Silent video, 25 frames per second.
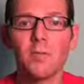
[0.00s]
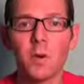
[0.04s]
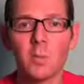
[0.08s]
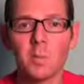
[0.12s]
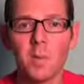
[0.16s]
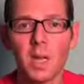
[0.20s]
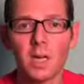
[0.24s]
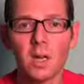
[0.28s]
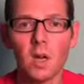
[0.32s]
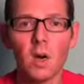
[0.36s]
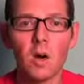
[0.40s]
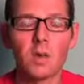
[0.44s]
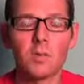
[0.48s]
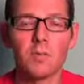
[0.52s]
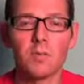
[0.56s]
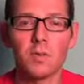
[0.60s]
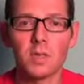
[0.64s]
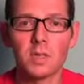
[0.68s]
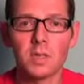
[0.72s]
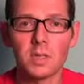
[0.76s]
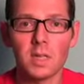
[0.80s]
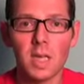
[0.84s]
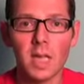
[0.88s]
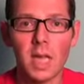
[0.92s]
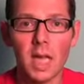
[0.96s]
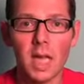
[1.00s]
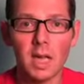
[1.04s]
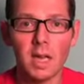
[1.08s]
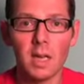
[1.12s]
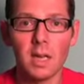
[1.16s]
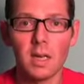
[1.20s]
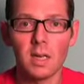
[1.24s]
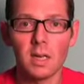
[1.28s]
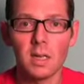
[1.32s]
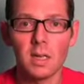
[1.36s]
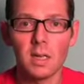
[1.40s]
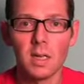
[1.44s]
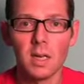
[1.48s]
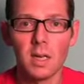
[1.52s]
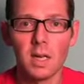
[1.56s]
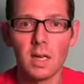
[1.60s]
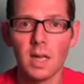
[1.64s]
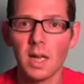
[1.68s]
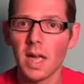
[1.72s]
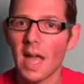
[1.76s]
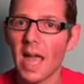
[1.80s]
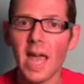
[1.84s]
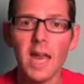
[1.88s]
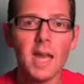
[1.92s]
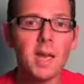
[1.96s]
from that conference again.
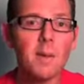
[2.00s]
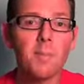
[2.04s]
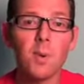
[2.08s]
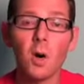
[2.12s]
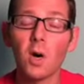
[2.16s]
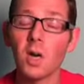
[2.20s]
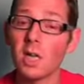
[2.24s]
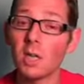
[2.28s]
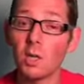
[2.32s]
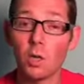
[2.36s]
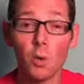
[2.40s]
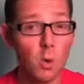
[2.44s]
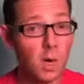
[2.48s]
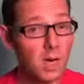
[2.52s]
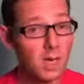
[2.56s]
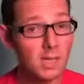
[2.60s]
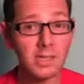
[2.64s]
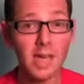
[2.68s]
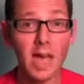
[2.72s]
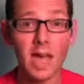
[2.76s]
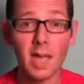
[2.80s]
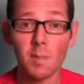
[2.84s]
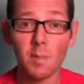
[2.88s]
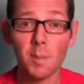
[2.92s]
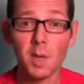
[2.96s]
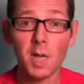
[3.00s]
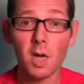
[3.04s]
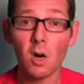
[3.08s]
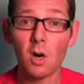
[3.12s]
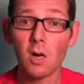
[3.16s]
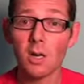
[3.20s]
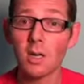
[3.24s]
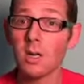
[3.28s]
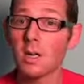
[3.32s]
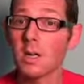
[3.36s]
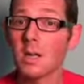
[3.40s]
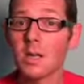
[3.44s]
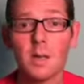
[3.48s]
Anybody, you want to take me on?